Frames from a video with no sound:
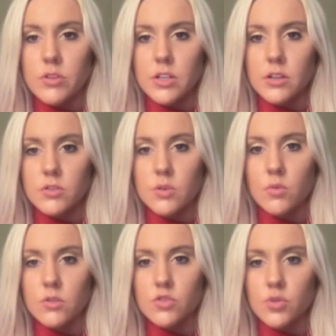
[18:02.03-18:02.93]
more geared
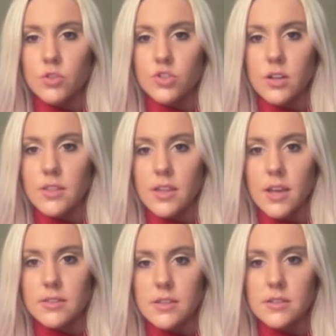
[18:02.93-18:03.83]
toward Georgia and
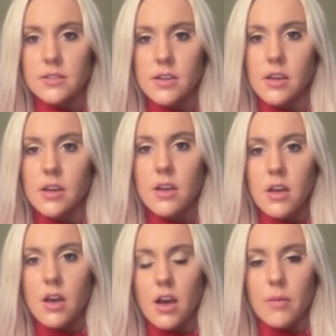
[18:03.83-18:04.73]
the SEC,
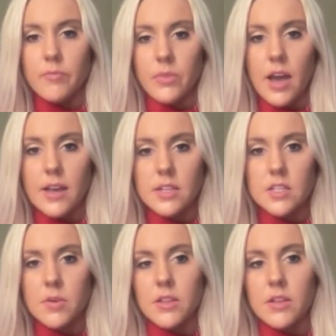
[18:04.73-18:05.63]
as
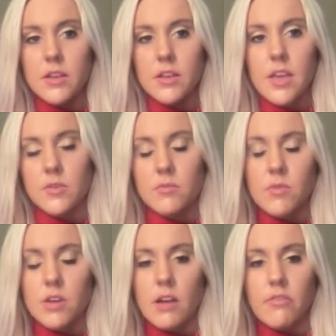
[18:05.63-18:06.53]
has been the case
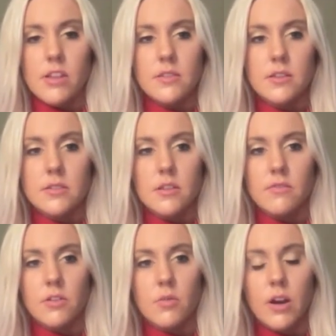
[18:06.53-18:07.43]
with me covering the
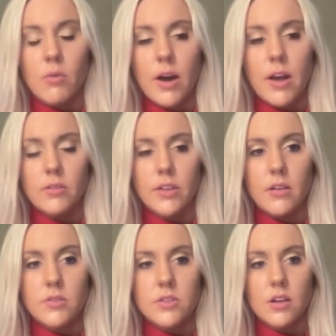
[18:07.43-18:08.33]
SEC for quite a while
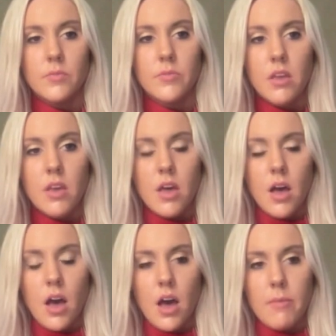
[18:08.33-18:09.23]
now. So
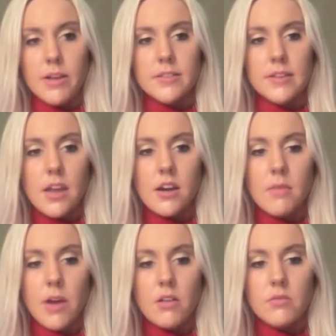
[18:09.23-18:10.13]
I'm excited
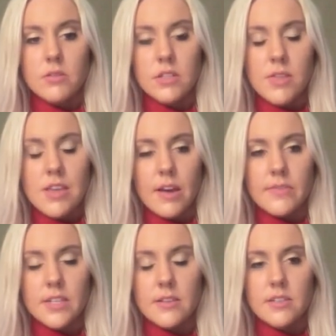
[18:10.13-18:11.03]
about some of the
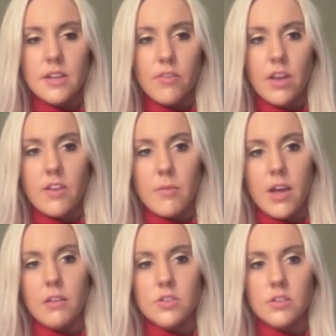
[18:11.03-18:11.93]
off-season stuff we have
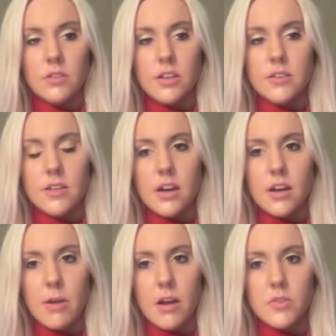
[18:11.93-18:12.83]
coming out, and certainly
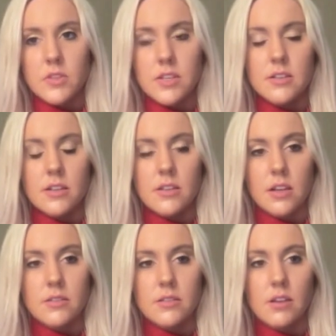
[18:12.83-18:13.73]
excited about the season
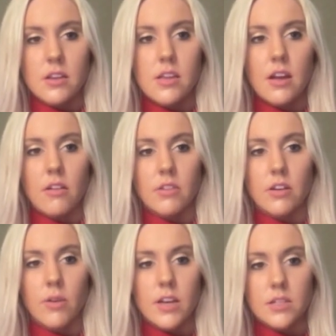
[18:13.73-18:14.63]
that's not yet on the
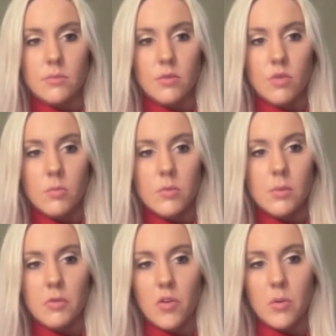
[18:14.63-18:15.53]
horizon, but will
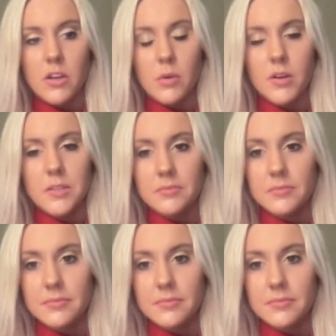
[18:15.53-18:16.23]
be before we know it.